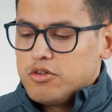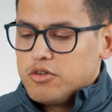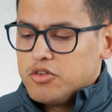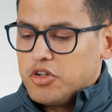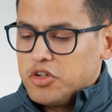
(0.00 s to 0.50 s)

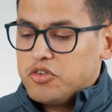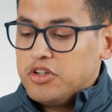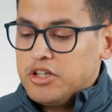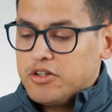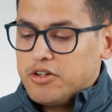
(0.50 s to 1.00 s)
So you'll see
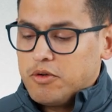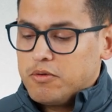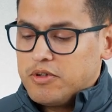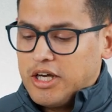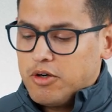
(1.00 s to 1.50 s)
here
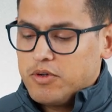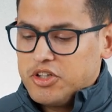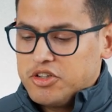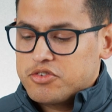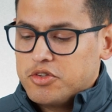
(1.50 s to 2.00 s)
that now in
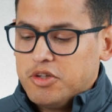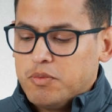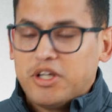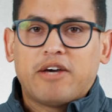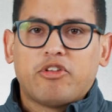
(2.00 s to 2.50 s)
the screen,
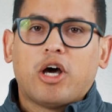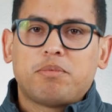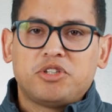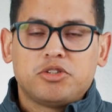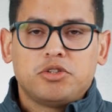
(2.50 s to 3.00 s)
we have the
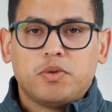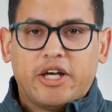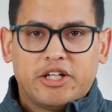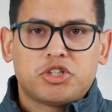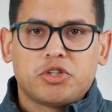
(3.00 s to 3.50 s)
option to
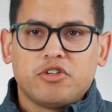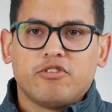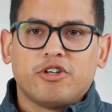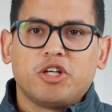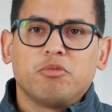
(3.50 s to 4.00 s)
enter the
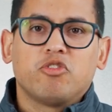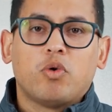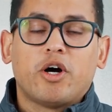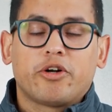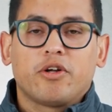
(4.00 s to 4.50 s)
volume of
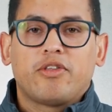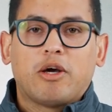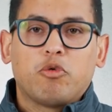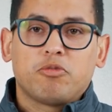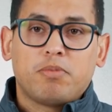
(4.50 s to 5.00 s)
water that
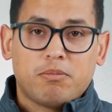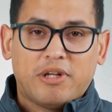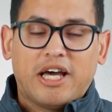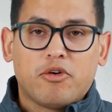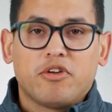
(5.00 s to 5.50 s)
was pumped
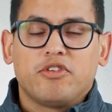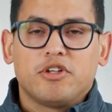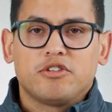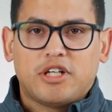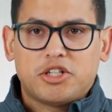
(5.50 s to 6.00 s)
out of the
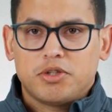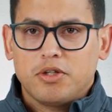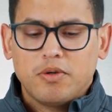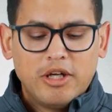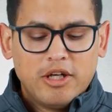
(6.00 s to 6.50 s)

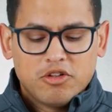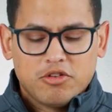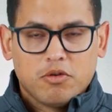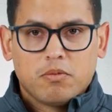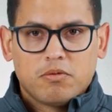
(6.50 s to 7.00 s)
SATURO.
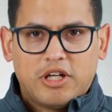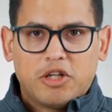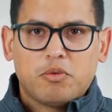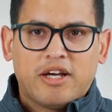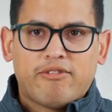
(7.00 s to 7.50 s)
So now
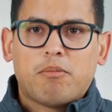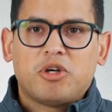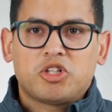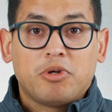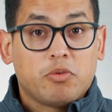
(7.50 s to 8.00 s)
that we have that
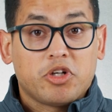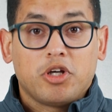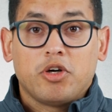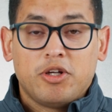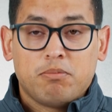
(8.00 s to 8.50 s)
measurement, we're going to
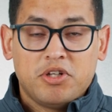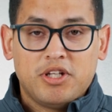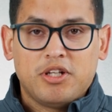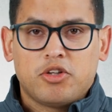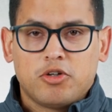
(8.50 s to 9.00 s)
go ahead and put
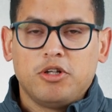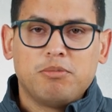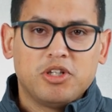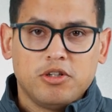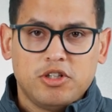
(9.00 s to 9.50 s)
in 30
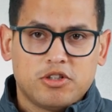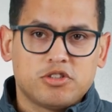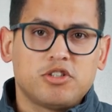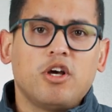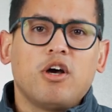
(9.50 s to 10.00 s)

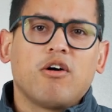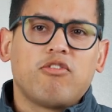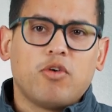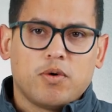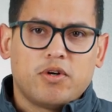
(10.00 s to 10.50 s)
milliliters
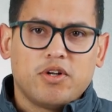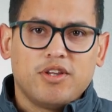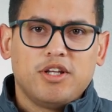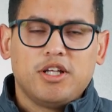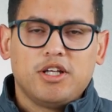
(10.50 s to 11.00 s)
for
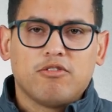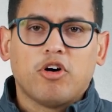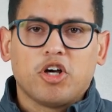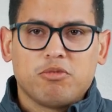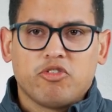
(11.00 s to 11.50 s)
the
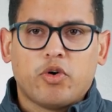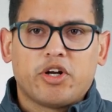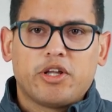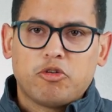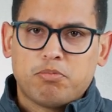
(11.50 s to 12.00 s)
volume of
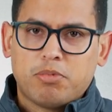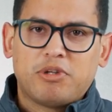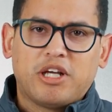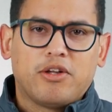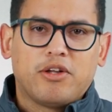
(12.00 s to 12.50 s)
water that was pumped
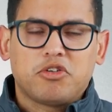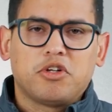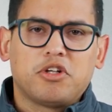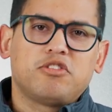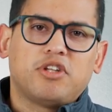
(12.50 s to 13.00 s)
out. And that's going
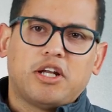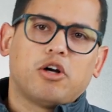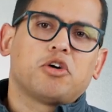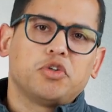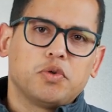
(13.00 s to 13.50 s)
to set
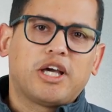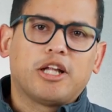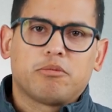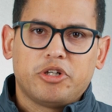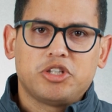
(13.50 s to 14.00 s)
our new
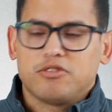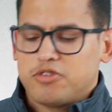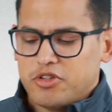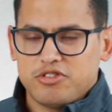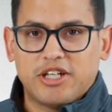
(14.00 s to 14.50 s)
calibration
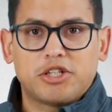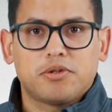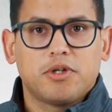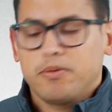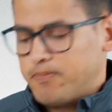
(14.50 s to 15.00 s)
for the
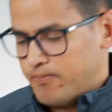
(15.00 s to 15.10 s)
SATURO.